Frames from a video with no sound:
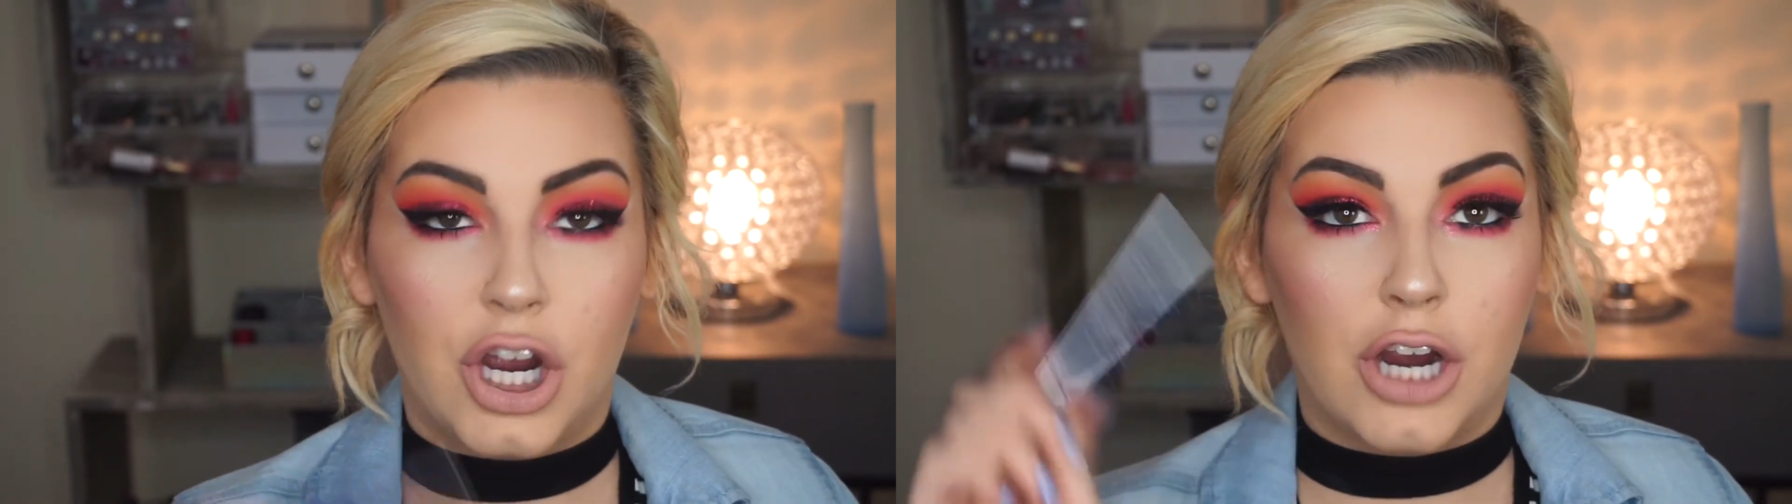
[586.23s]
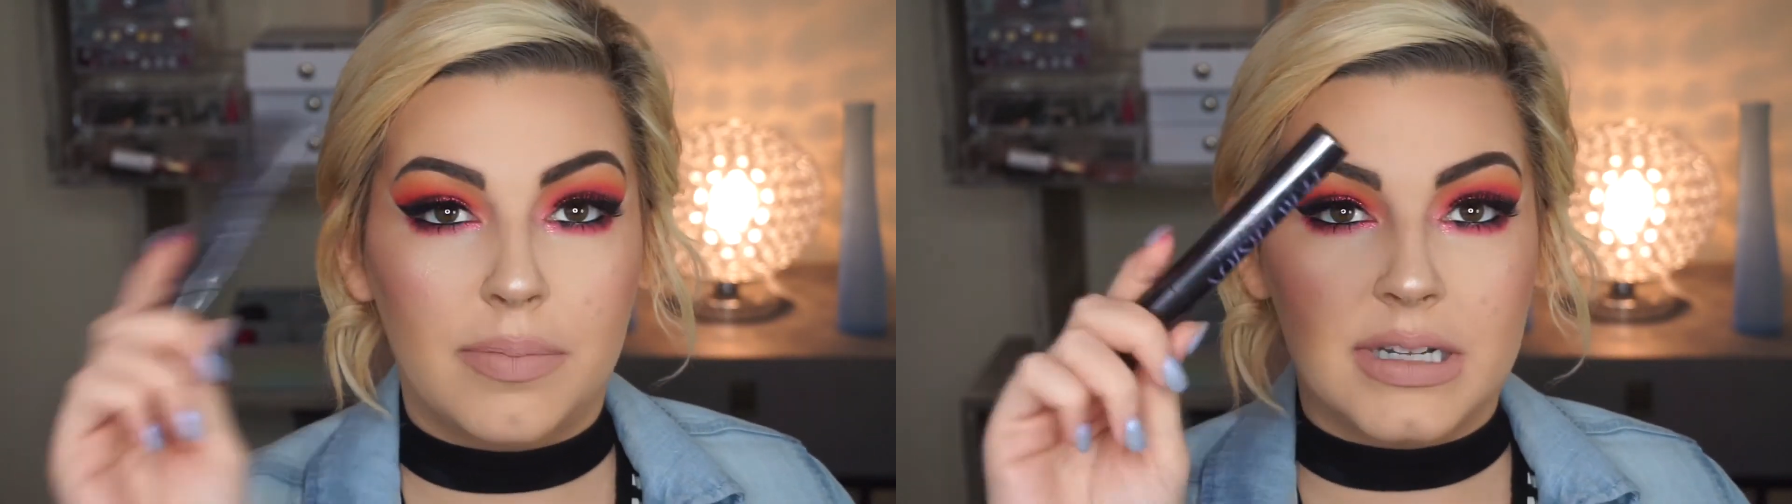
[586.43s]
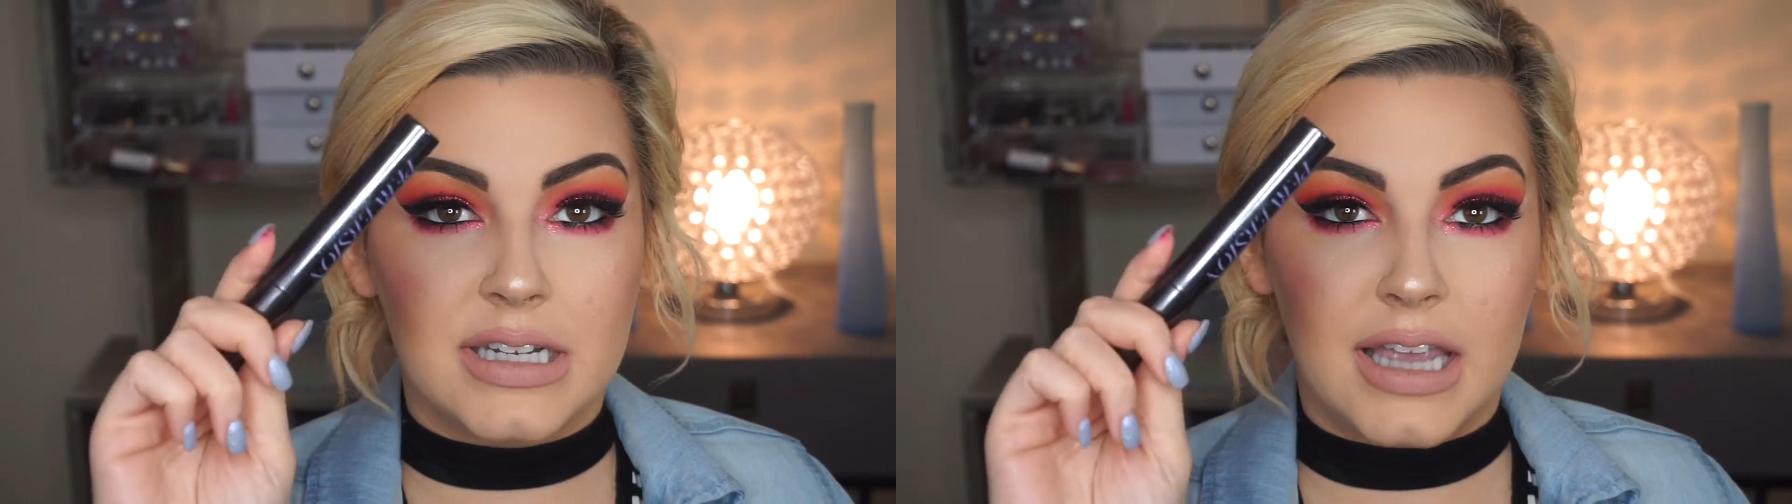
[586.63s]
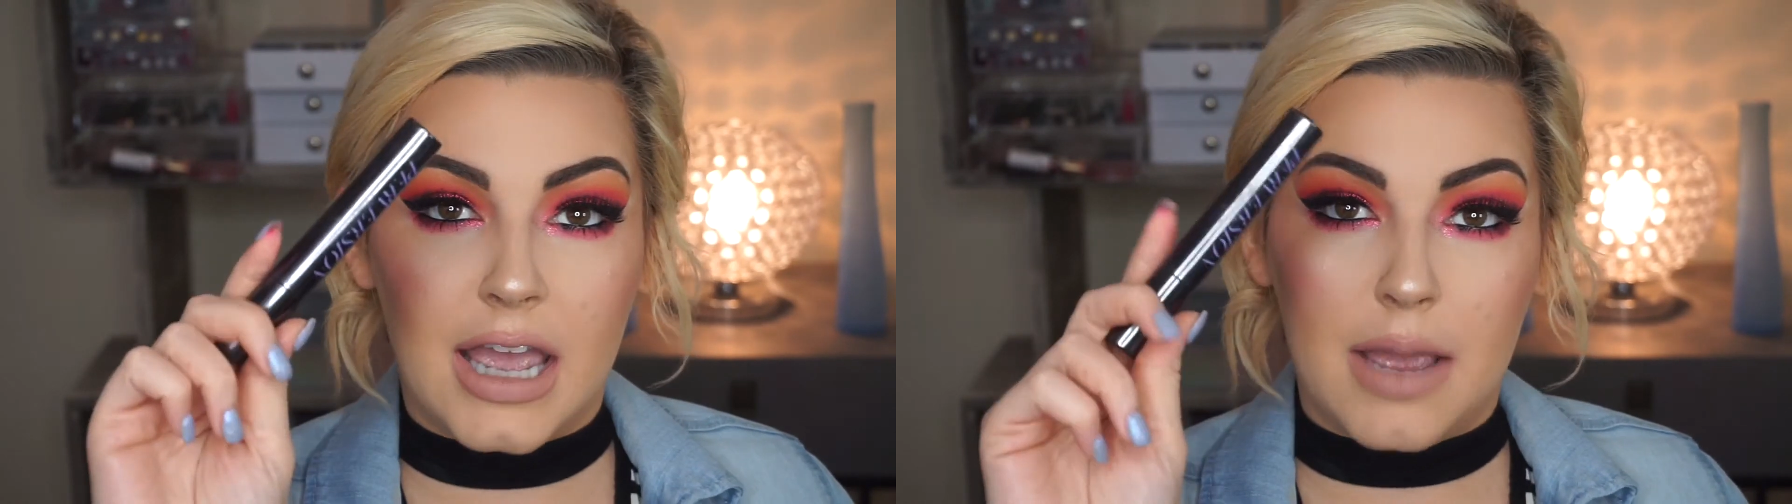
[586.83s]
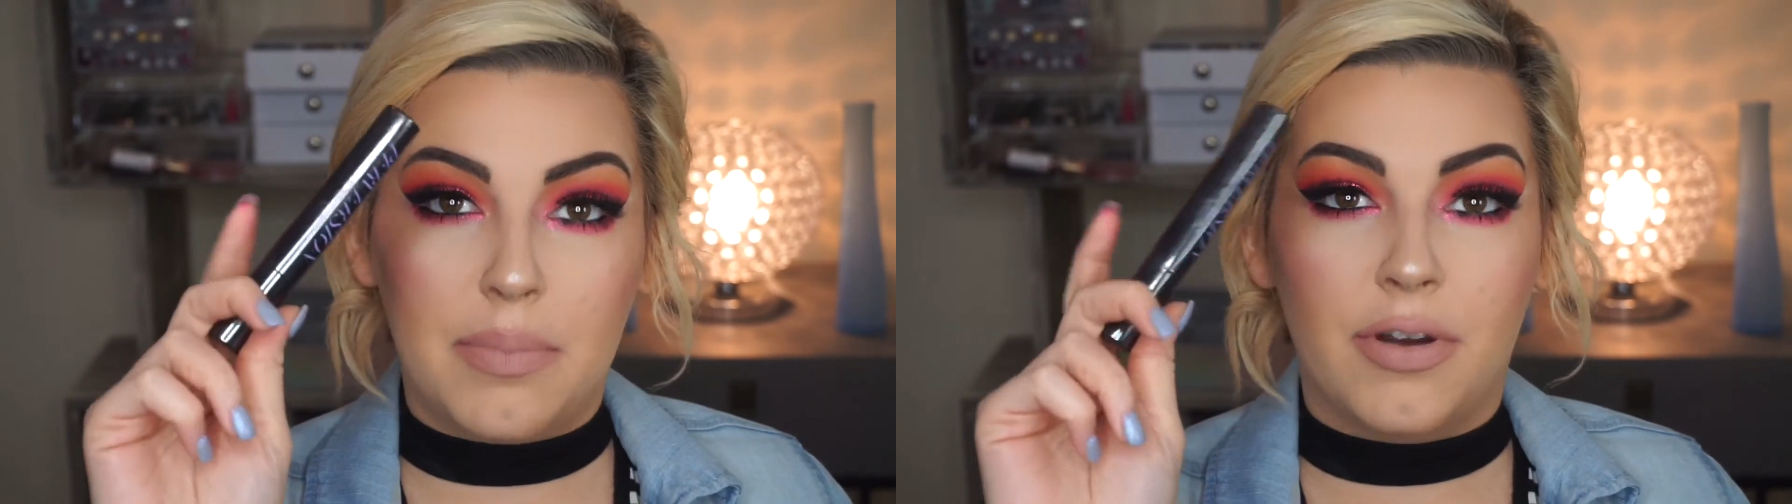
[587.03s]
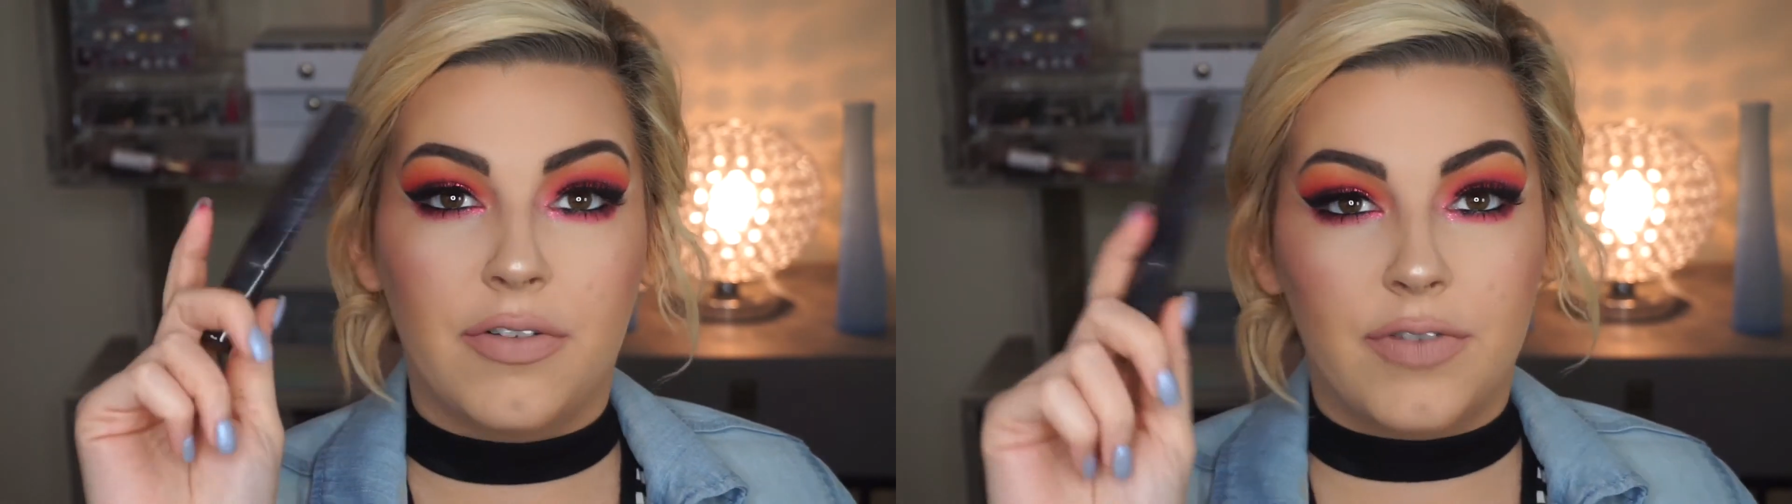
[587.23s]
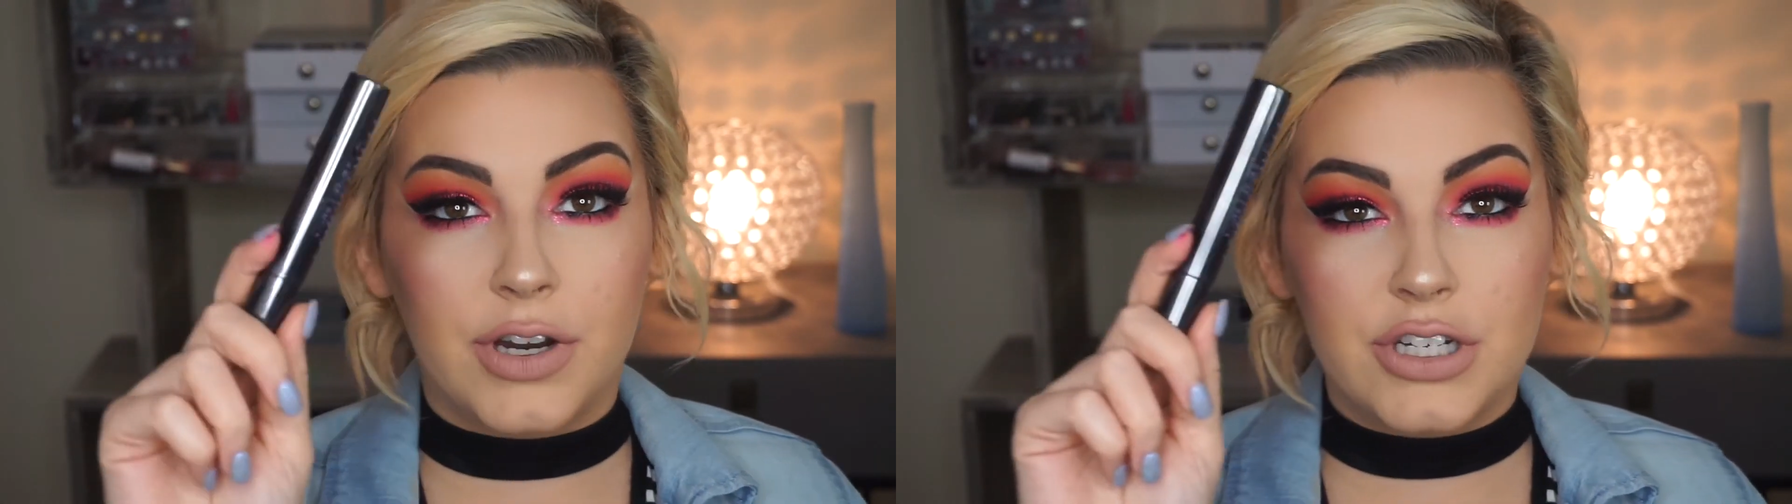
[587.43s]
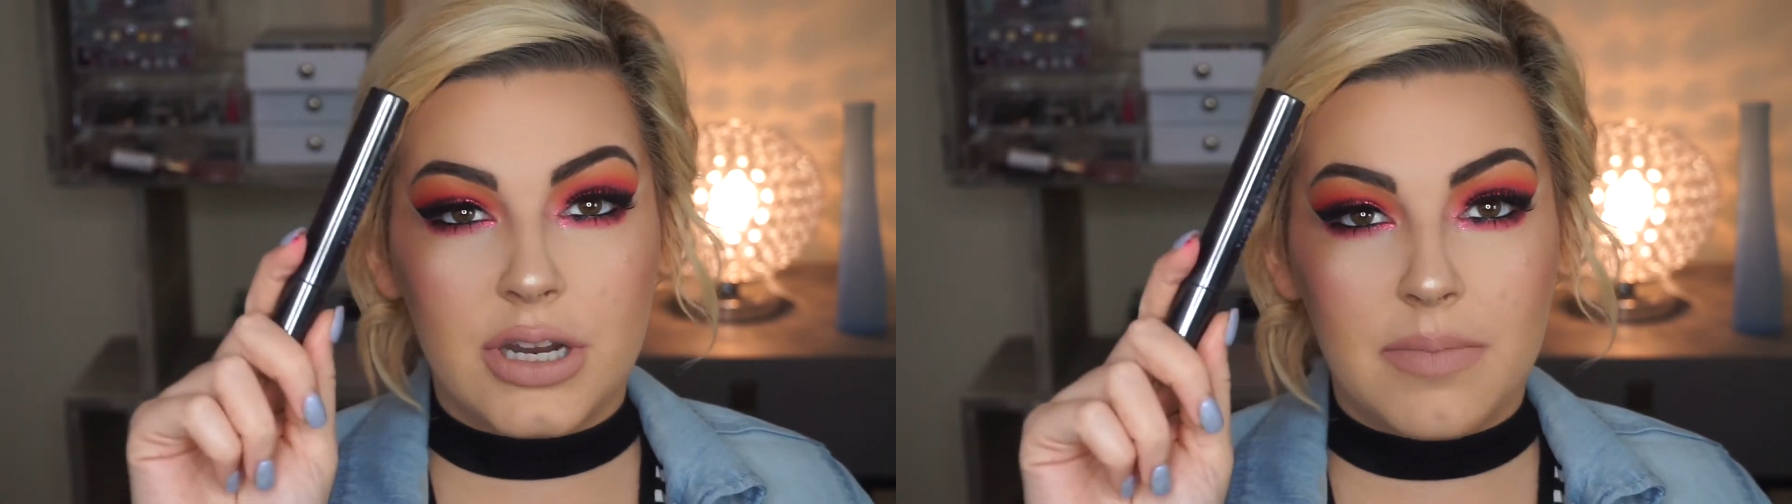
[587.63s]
Urban Decay Perversion